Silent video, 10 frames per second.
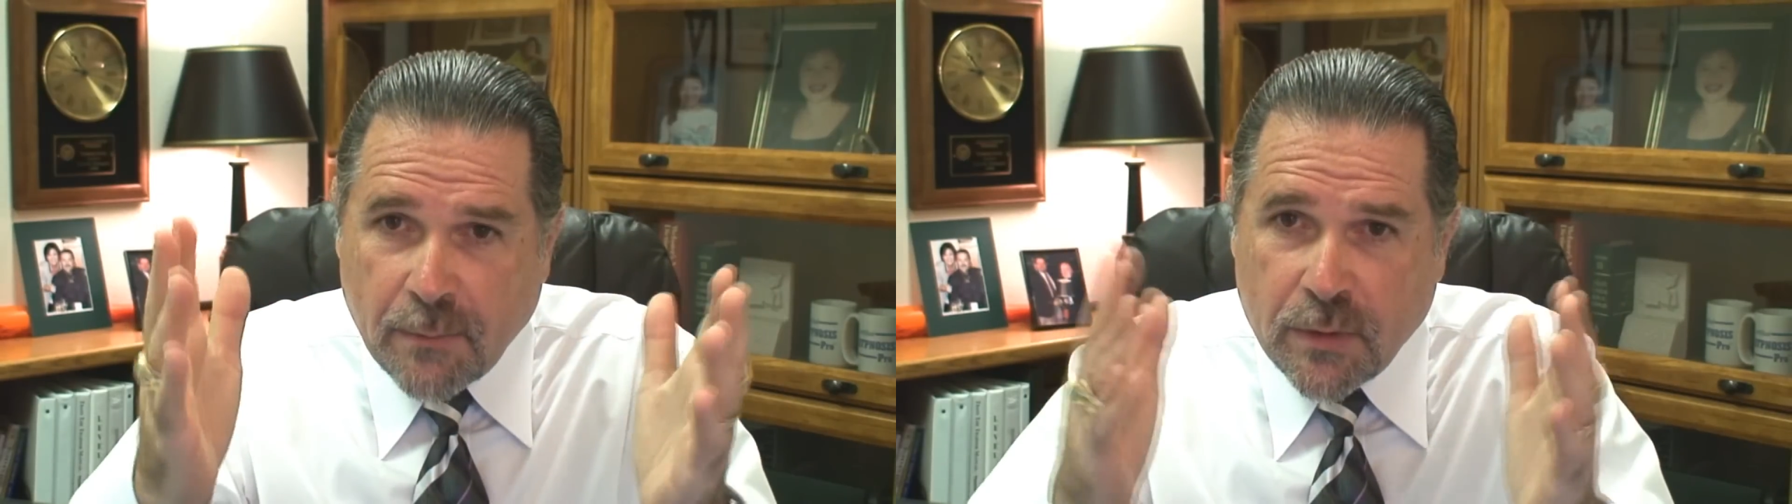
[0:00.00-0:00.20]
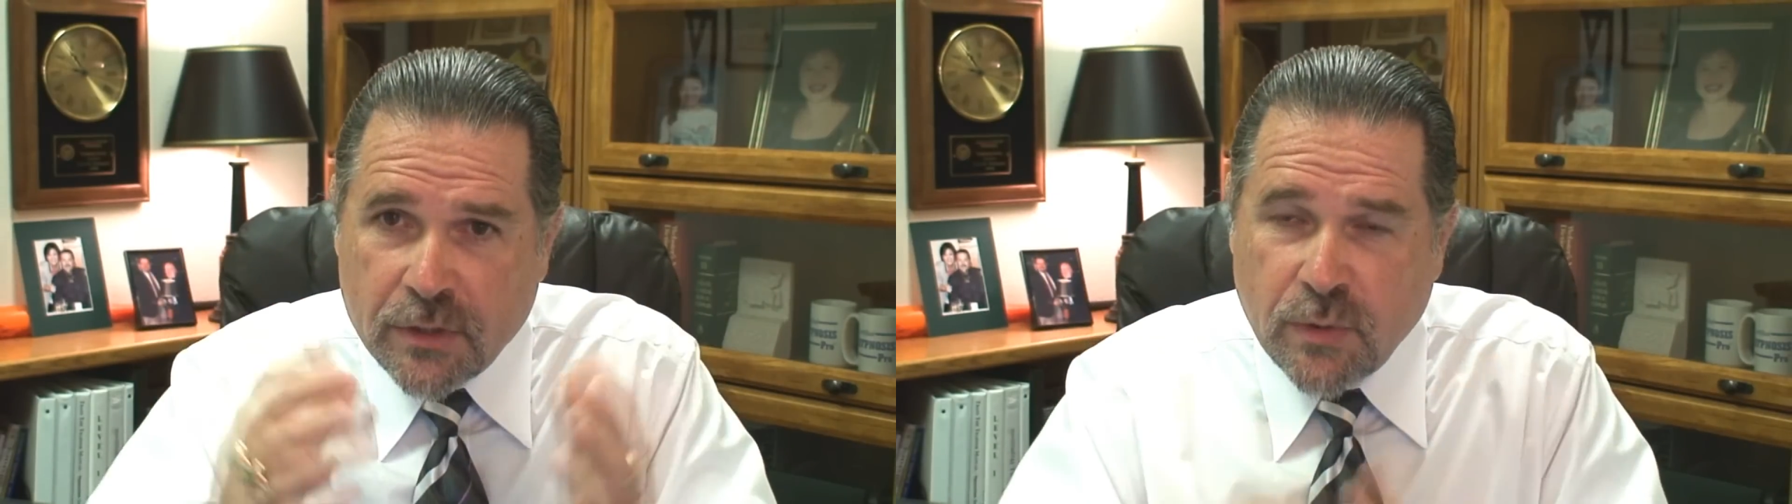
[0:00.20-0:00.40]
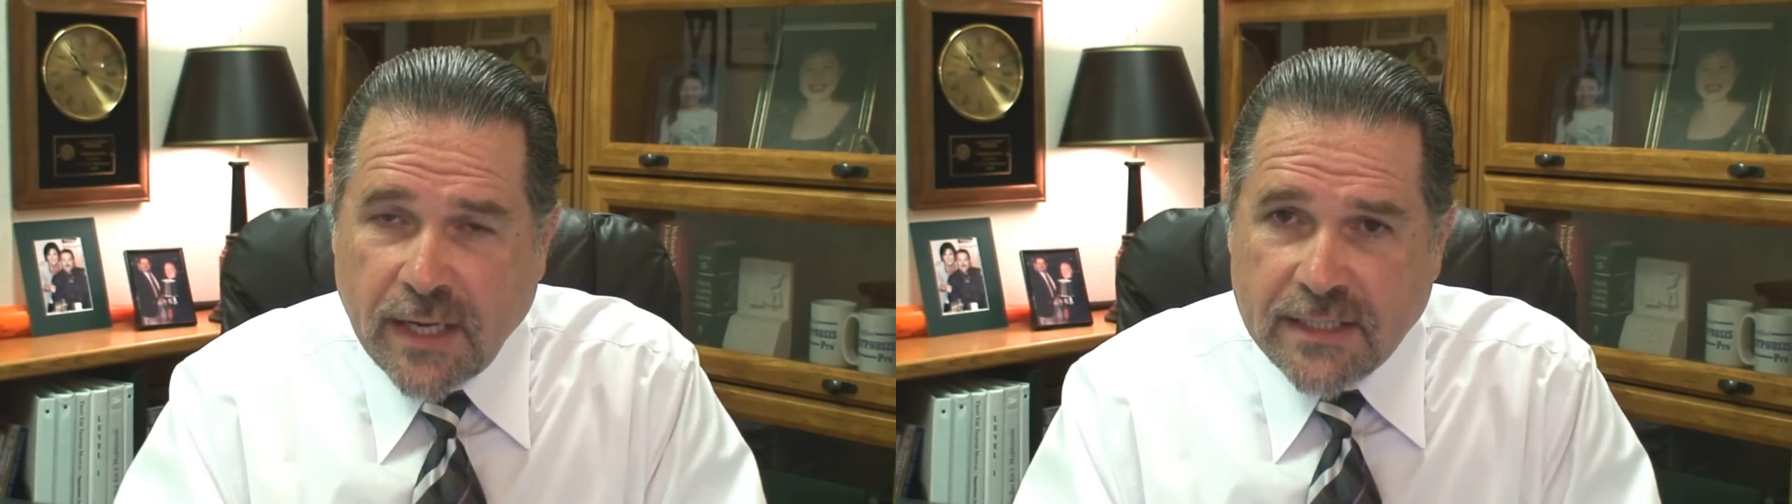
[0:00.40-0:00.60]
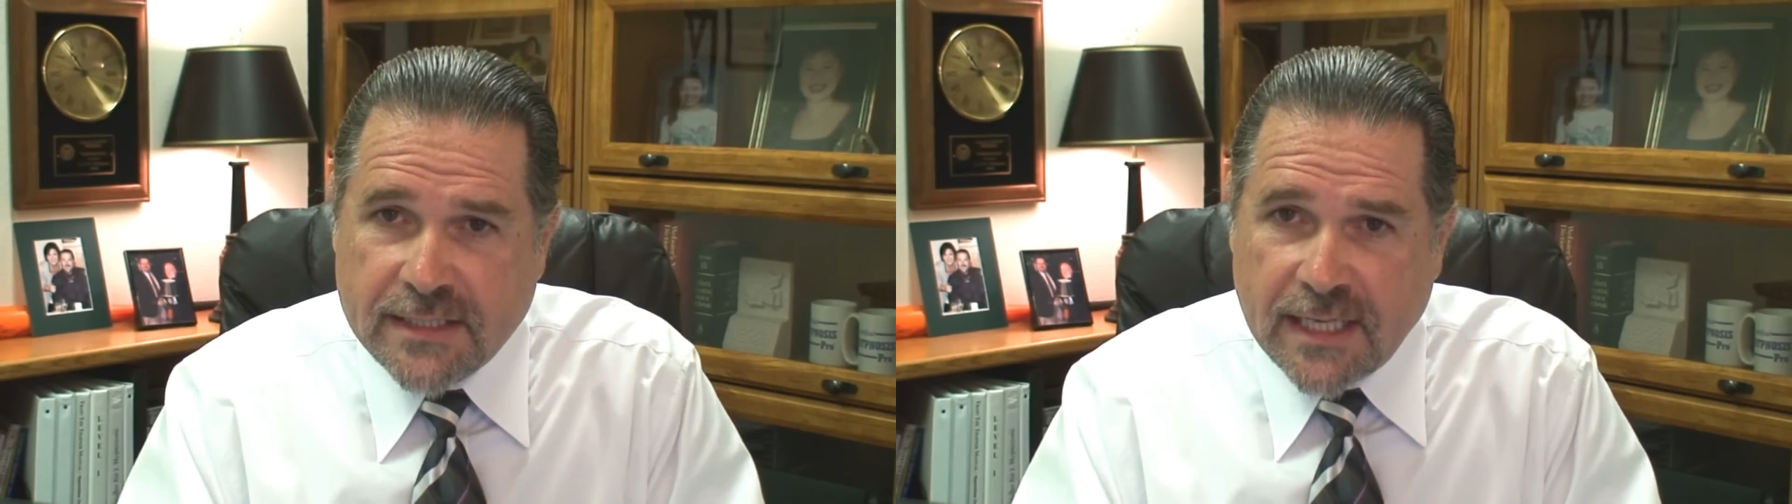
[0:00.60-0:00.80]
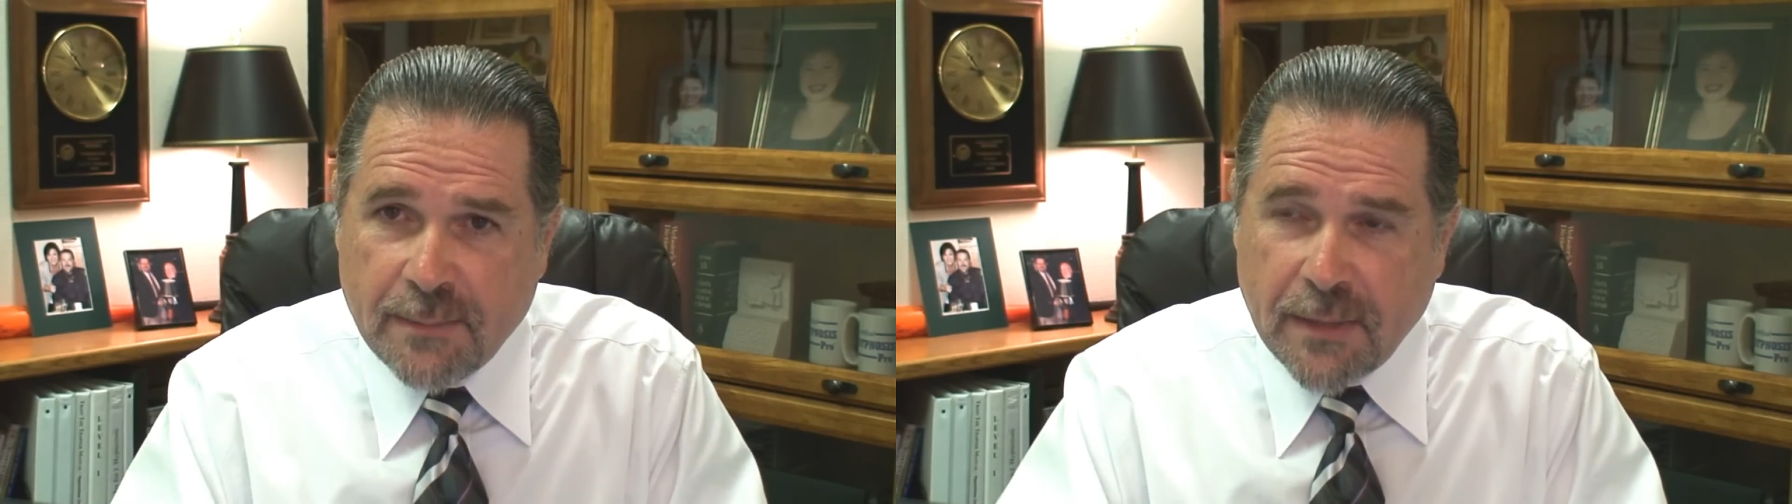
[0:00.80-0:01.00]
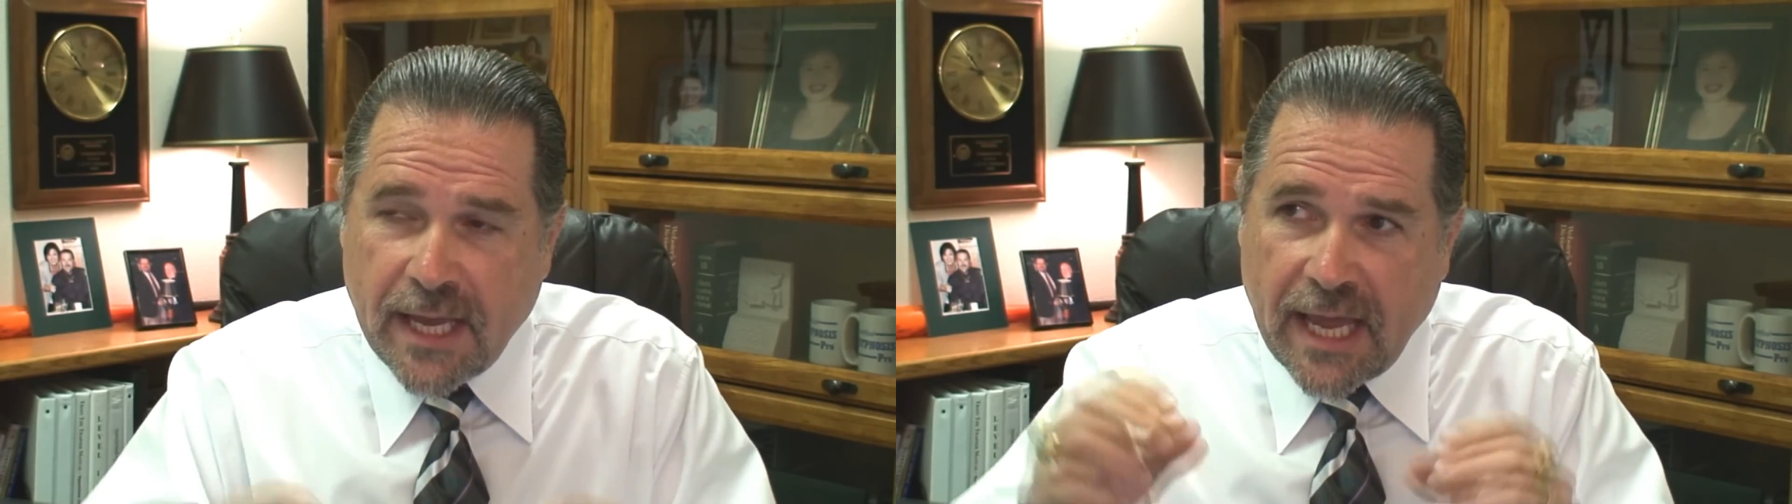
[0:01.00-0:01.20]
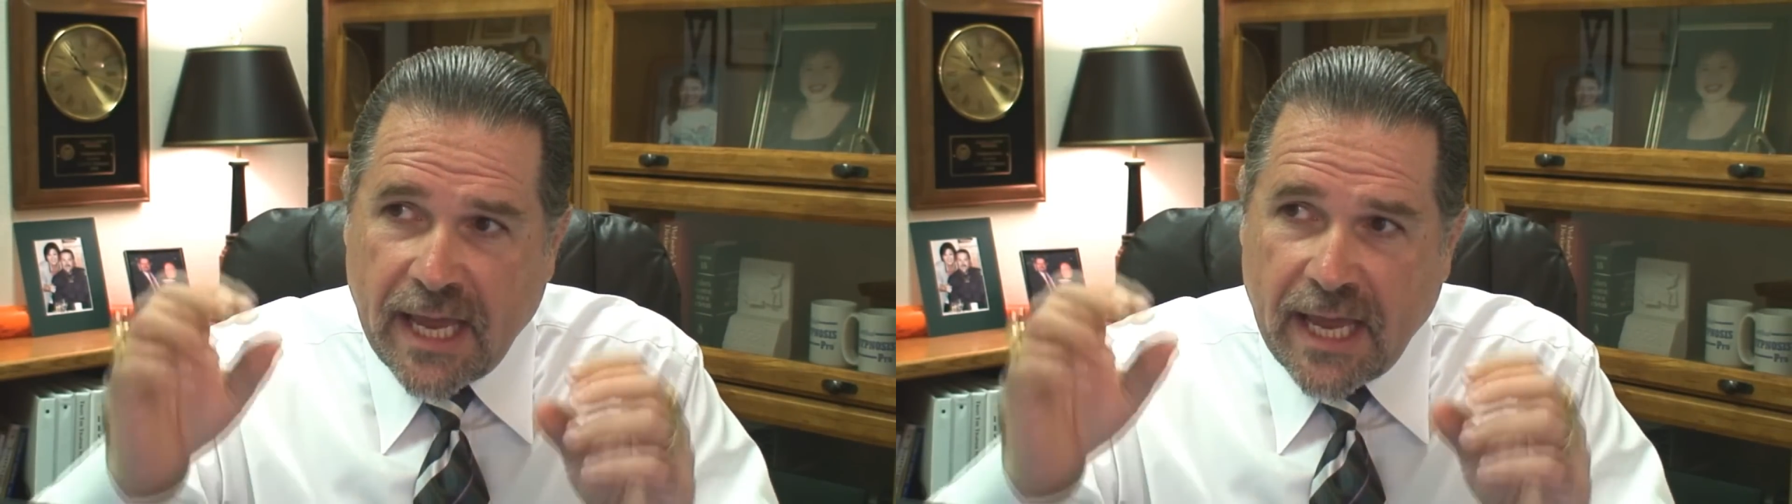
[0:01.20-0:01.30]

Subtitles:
I'm going to try to set up